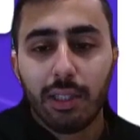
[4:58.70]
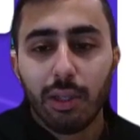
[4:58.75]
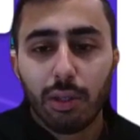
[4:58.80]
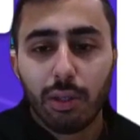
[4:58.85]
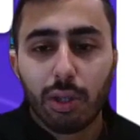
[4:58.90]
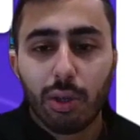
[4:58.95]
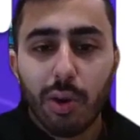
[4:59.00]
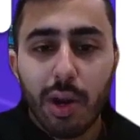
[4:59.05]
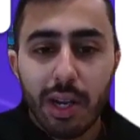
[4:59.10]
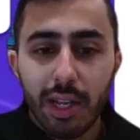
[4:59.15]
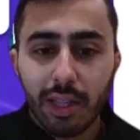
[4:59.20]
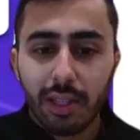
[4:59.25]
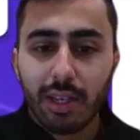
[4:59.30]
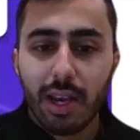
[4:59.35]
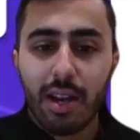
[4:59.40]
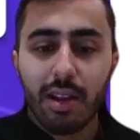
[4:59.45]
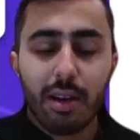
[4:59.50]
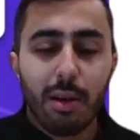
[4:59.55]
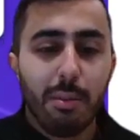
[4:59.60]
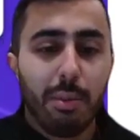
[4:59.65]
so it's creating this
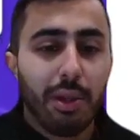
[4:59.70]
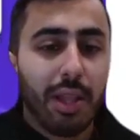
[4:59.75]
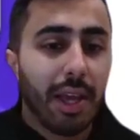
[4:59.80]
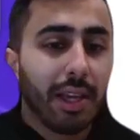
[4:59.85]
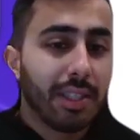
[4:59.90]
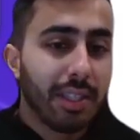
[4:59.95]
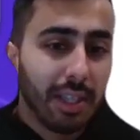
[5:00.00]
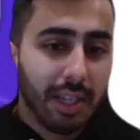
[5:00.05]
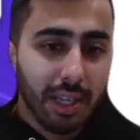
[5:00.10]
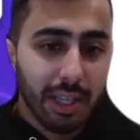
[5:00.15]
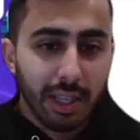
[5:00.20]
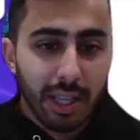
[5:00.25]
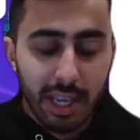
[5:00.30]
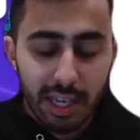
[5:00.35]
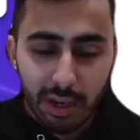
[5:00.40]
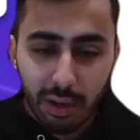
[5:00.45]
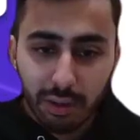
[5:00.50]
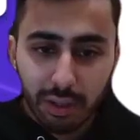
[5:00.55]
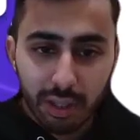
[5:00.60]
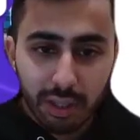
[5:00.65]
kind of complexity in the
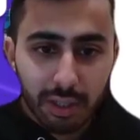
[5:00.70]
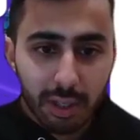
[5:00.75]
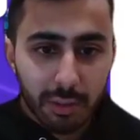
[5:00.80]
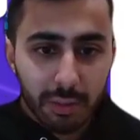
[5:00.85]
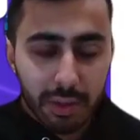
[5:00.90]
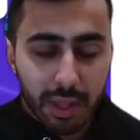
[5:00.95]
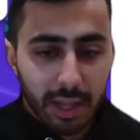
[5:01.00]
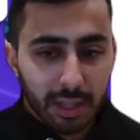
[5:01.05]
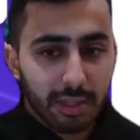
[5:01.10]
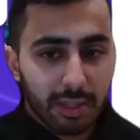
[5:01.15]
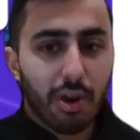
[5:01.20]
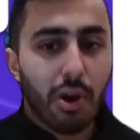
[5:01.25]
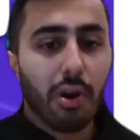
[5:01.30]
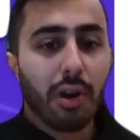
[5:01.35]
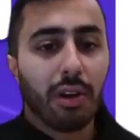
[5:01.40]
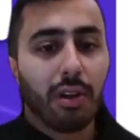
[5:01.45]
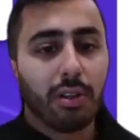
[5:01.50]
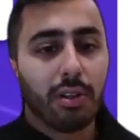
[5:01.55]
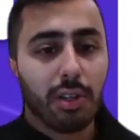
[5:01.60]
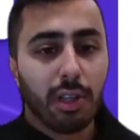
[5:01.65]
ecosystem that's
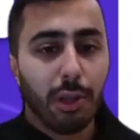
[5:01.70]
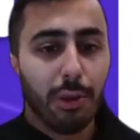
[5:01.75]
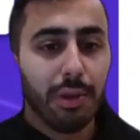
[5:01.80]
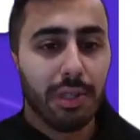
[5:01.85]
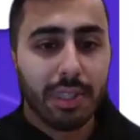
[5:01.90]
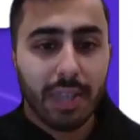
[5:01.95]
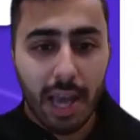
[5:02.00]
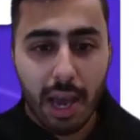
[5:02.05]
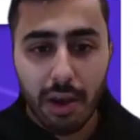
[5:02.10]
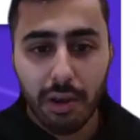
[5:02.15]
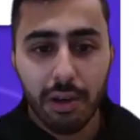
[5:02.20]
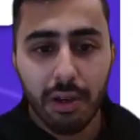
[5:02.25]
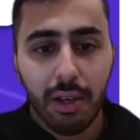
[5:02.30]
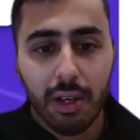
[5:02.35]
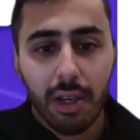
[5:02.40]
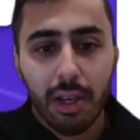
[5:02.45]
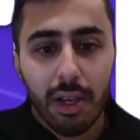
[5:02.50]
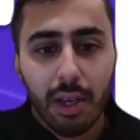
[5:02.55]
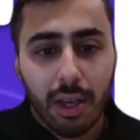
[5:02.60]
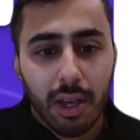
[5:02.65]
starting to slow us down.
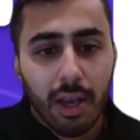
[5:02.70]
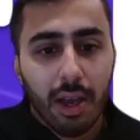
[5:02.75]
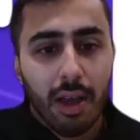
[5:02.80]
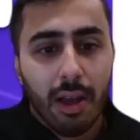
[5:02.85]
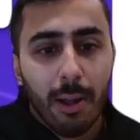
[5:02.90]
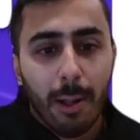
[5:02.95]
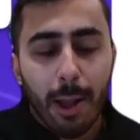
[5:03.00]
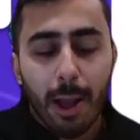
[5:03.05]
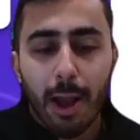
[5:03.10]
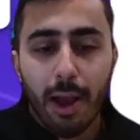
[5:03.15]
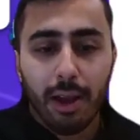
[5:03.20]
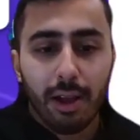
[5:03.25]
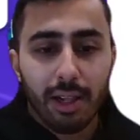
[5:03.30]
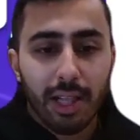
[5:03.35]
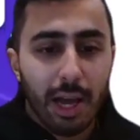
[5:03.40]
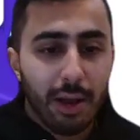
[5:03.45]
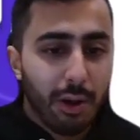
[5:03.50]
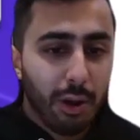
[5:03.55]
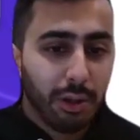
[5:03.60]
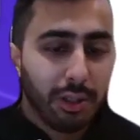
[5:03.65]

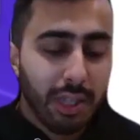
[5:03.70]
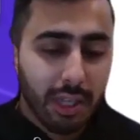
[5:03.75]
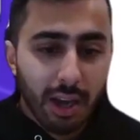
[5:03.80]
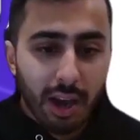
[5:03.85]
Cloud hosting